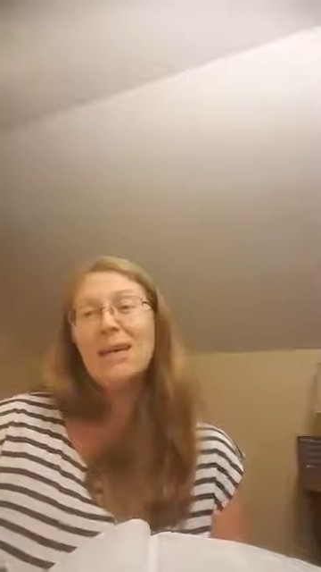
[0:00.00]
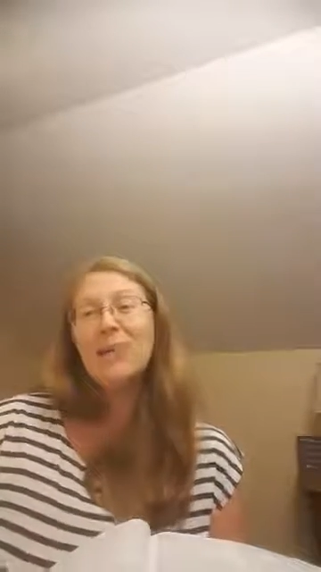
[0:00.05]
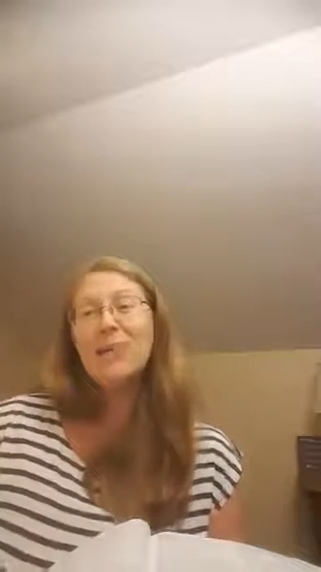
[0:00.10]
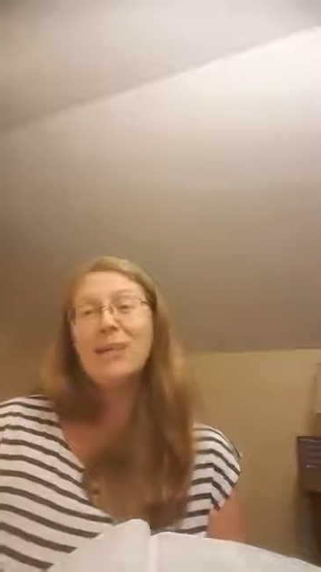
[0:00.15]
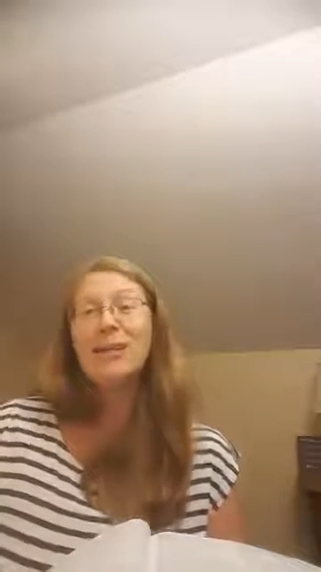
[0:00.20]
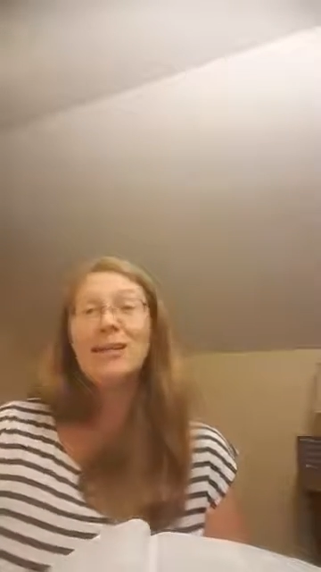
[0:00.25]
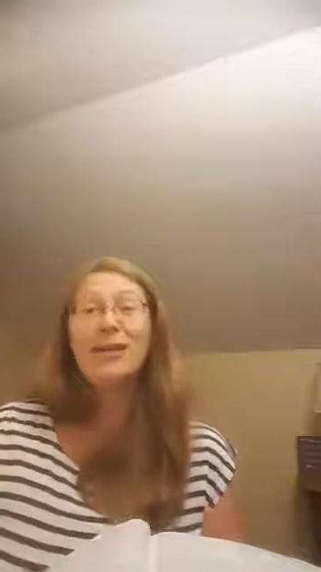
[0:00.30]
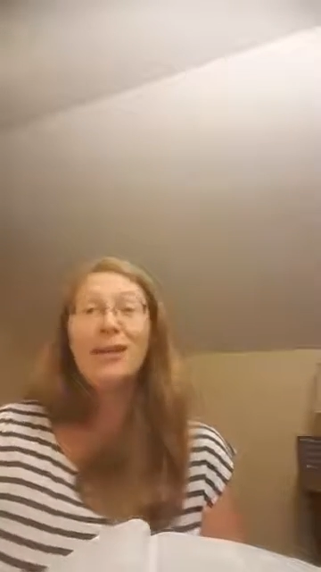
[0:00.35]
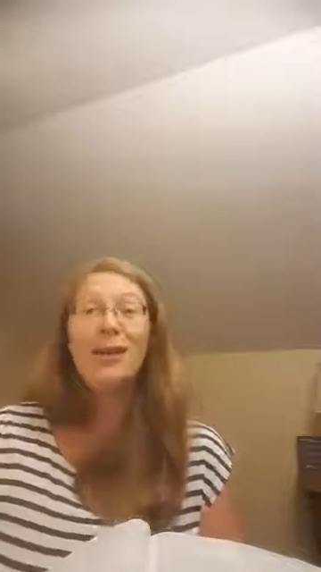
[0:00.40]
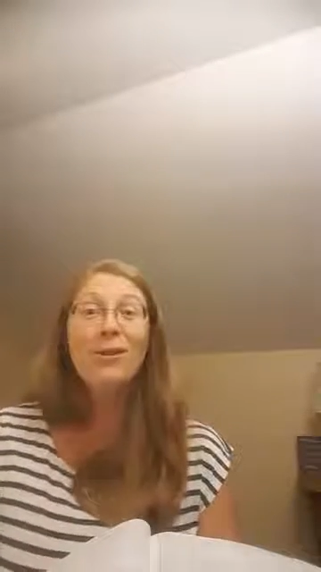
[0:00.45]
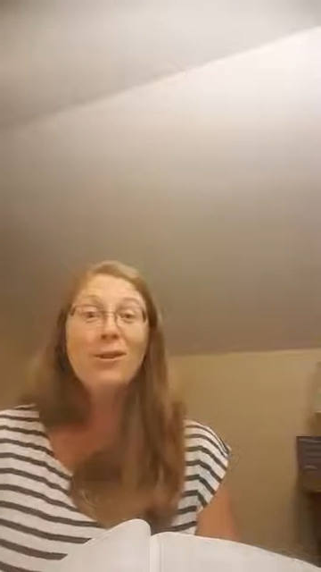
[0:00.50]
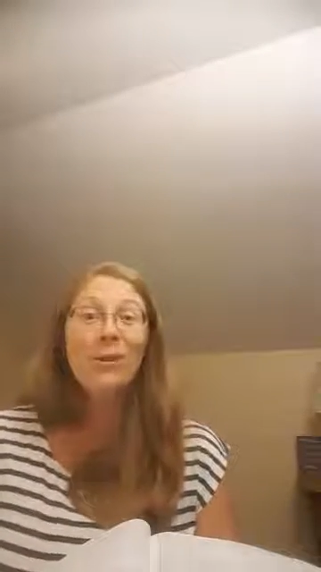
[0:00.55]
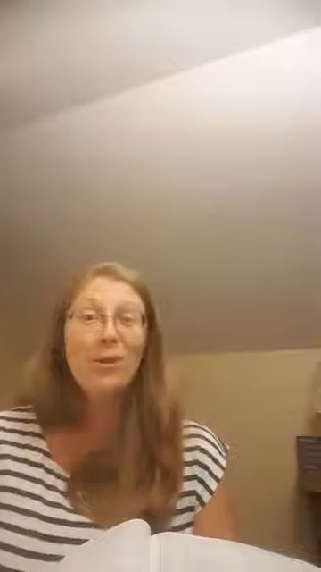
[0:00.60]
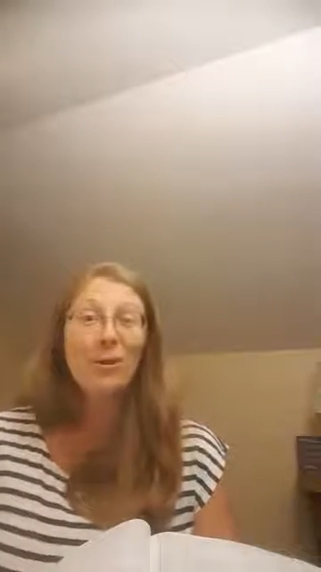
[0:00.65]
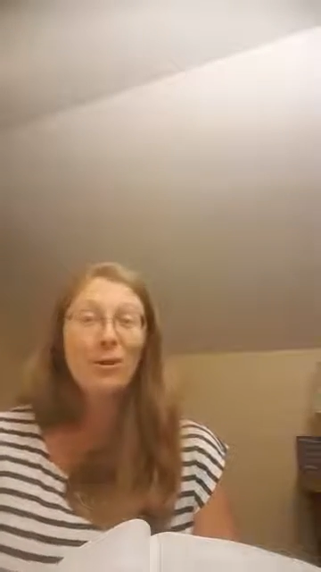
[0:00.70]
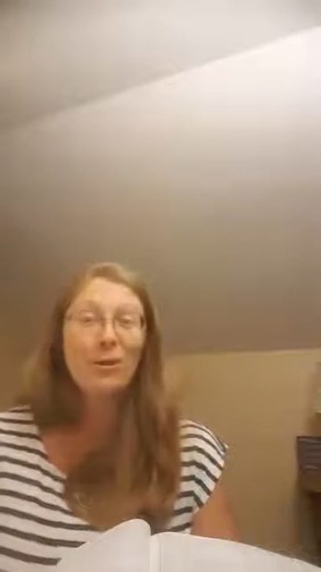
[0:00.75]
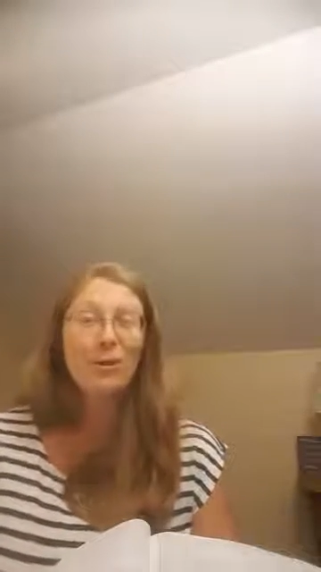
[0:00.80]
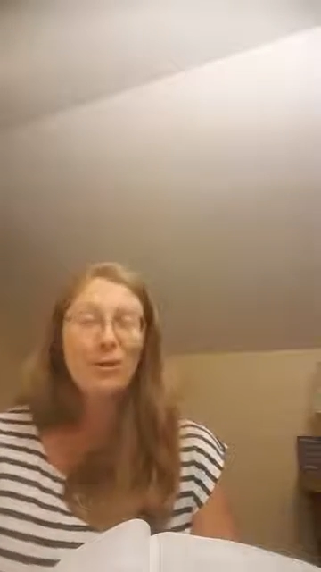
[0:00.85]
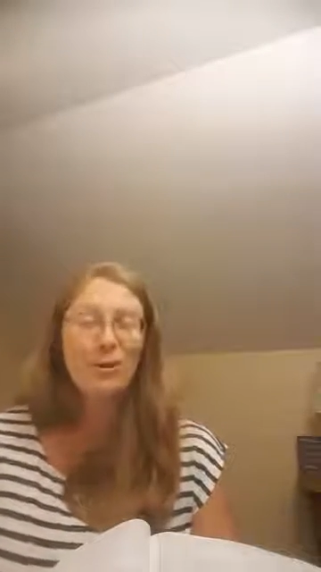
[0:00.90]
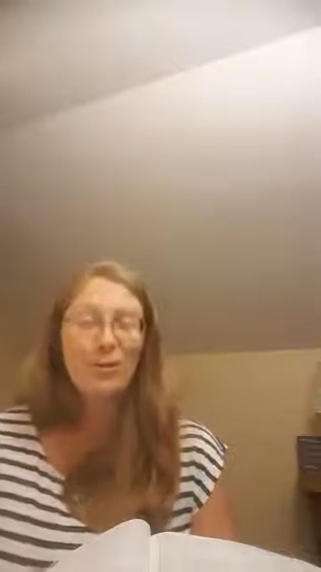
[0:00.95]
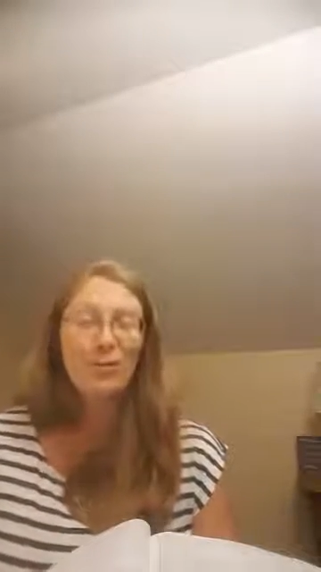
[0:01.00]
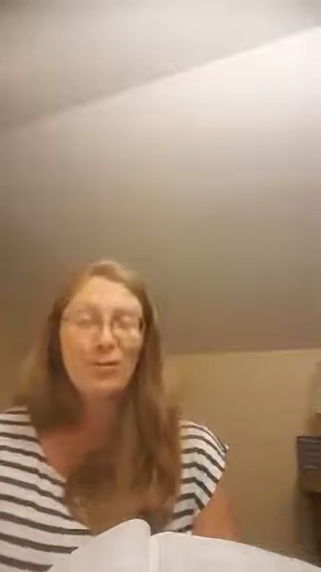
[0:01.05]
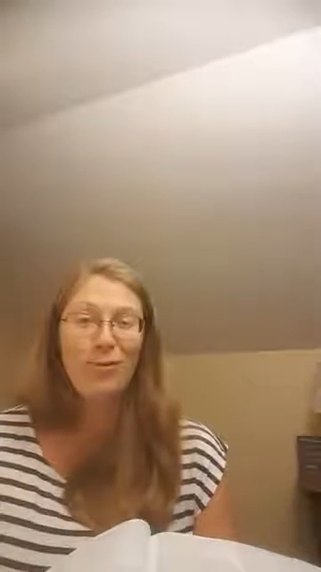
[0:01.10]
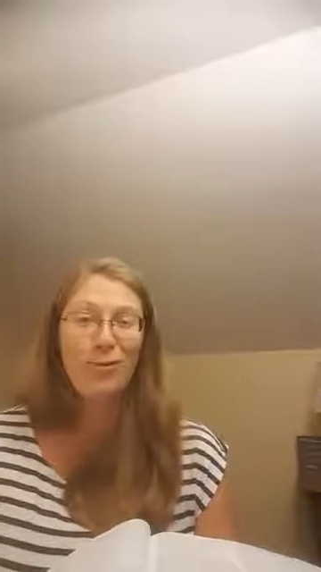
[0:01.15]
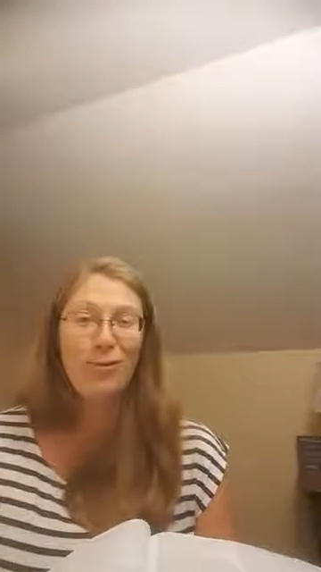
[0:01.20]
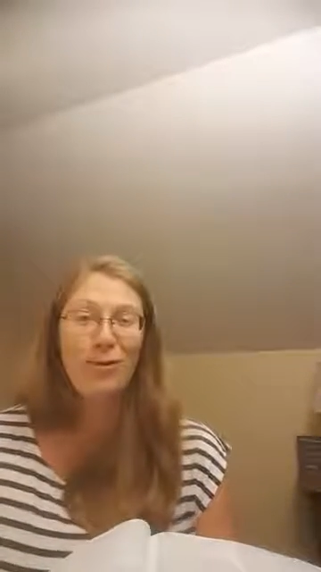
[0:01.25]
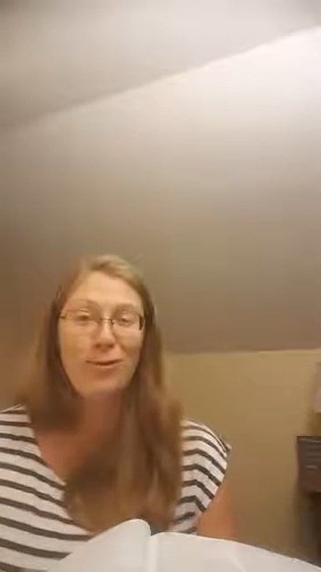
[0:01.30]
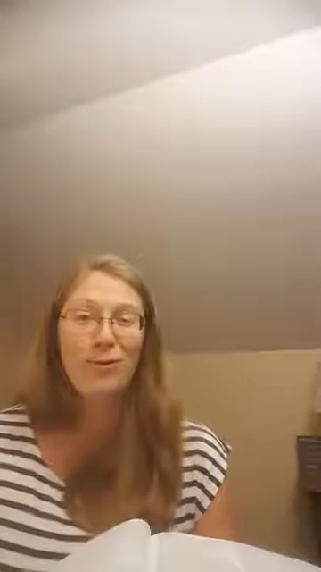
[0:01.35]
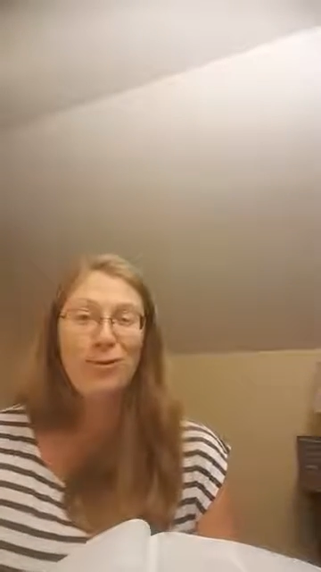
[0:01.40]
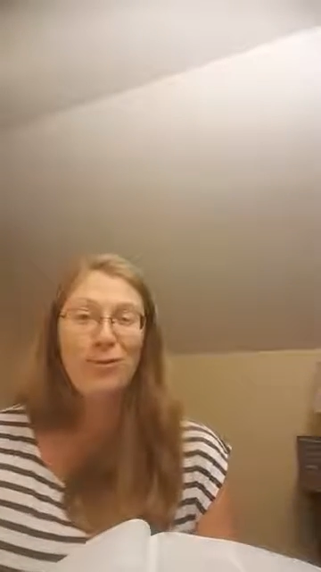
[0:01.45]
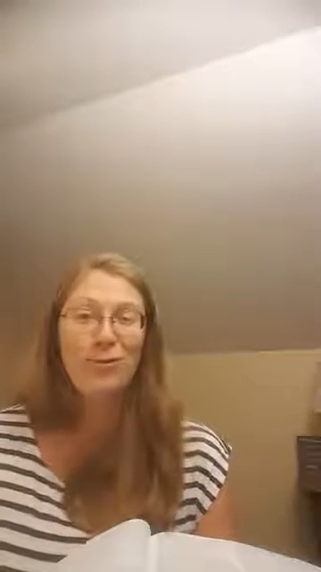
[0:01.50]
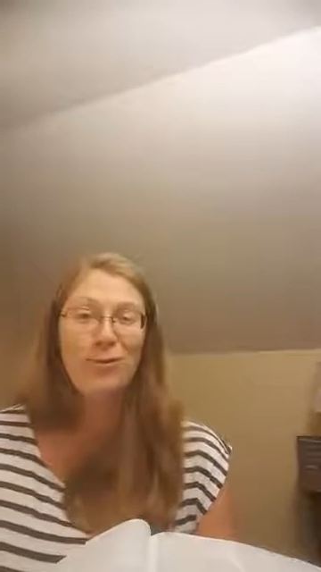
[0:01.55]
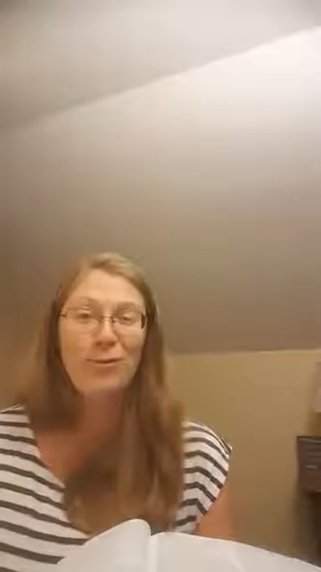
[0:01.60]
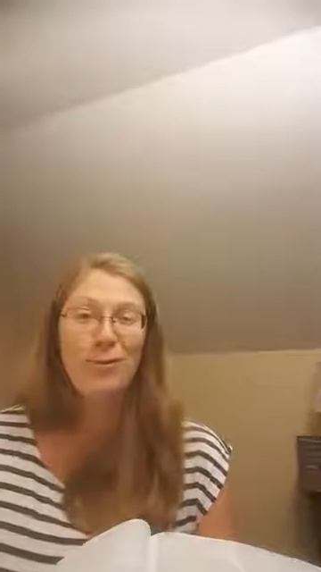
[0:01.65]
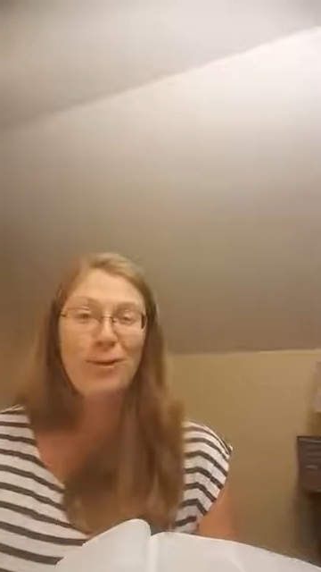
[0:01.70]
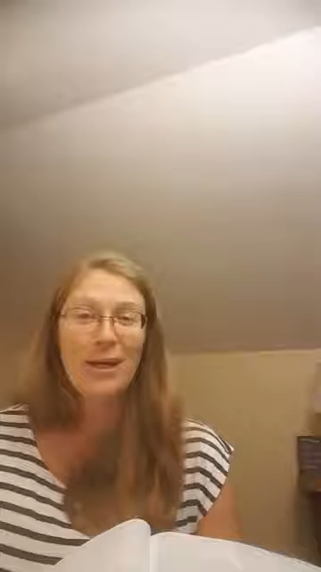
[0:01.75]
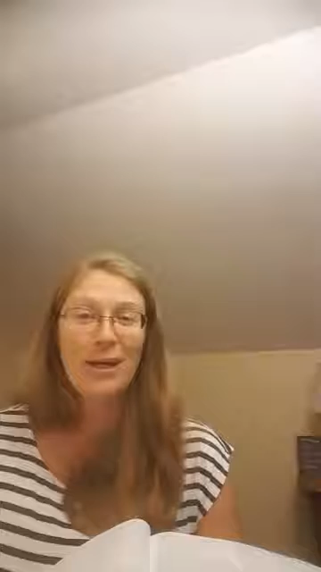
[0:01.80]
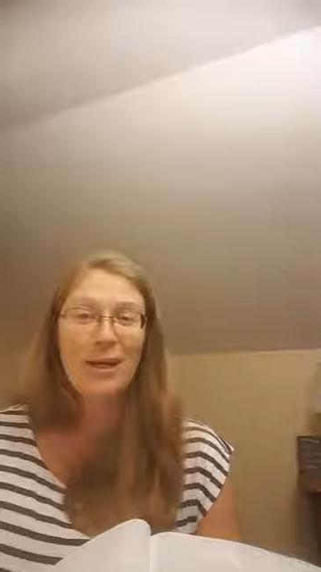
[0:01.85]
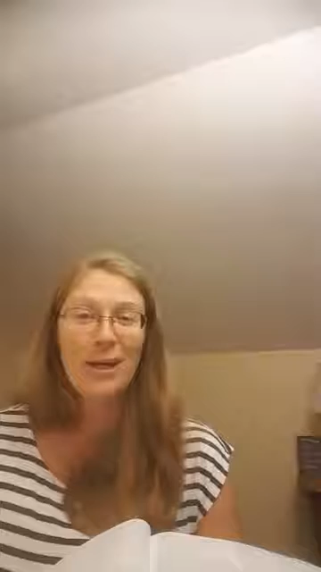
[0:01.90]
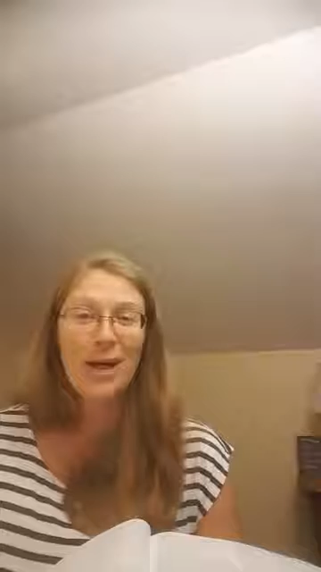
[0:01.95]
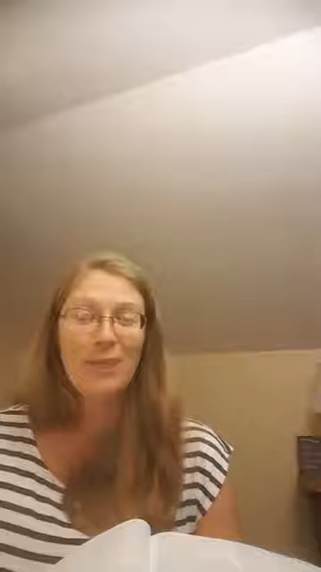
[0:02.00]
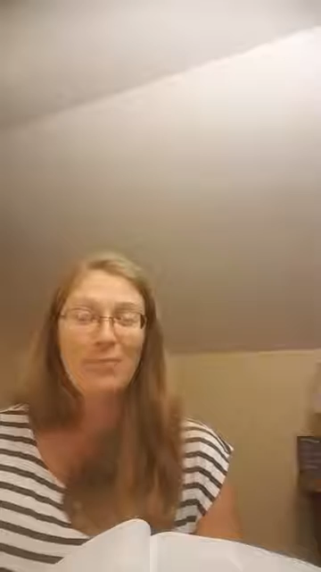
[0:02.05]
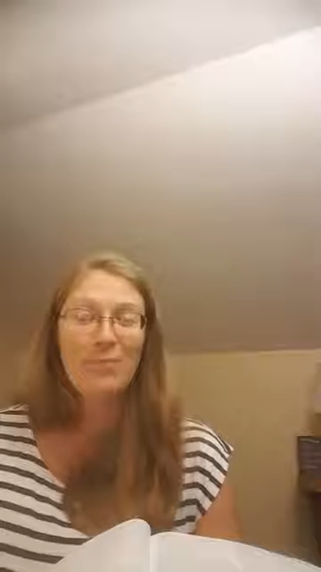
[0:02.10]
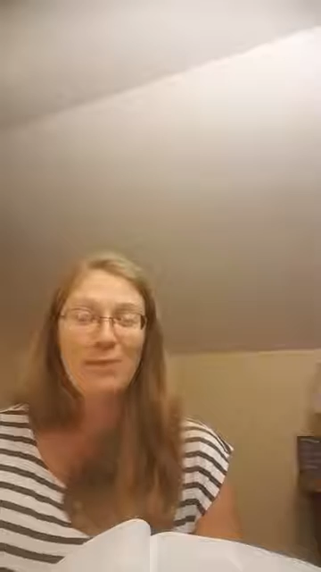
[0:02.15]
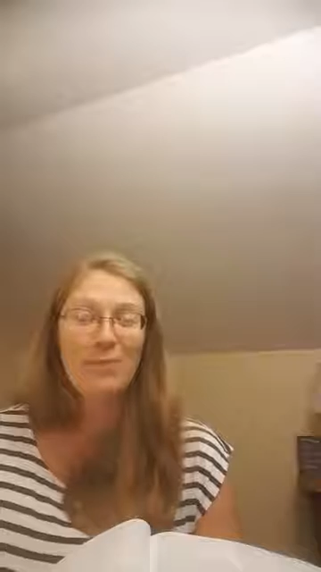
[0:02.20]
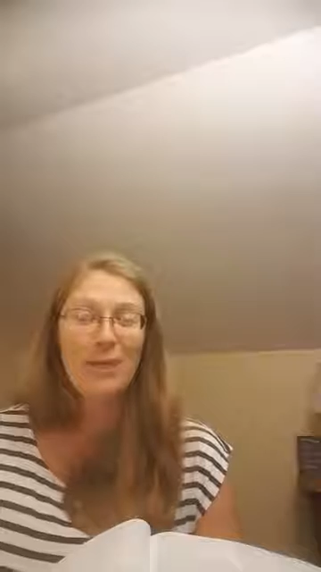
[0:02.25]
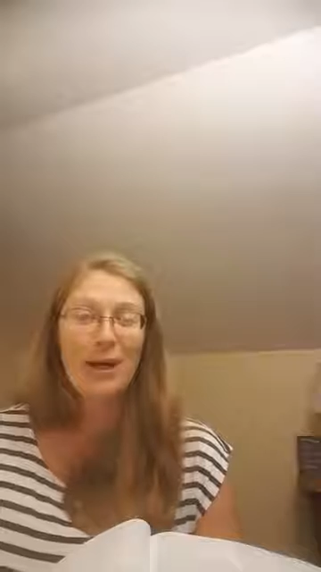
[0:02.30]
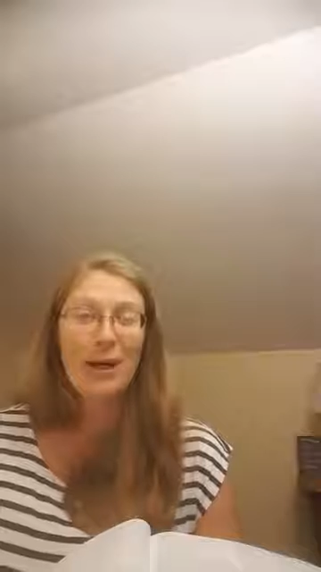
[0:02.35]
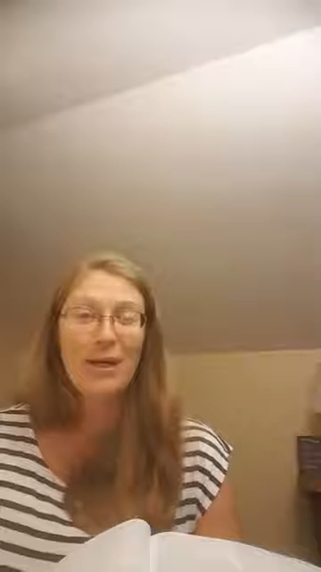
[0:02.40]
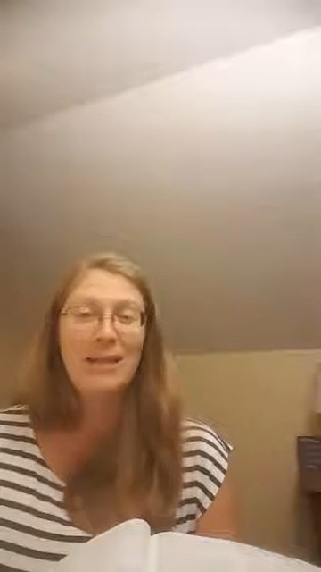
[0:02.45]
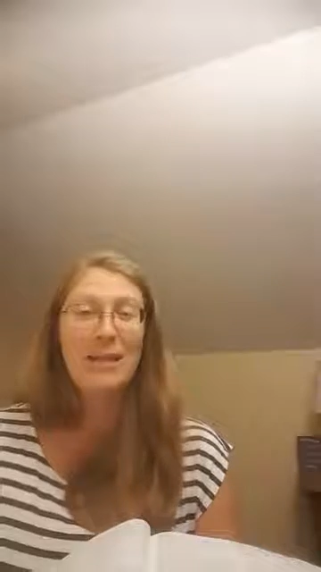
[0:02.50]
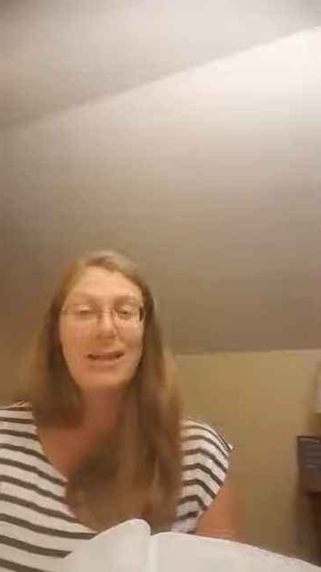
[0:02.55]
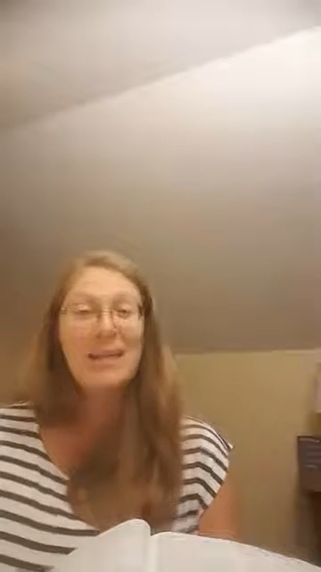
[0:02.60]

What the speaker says: But another wonderful story came to mind,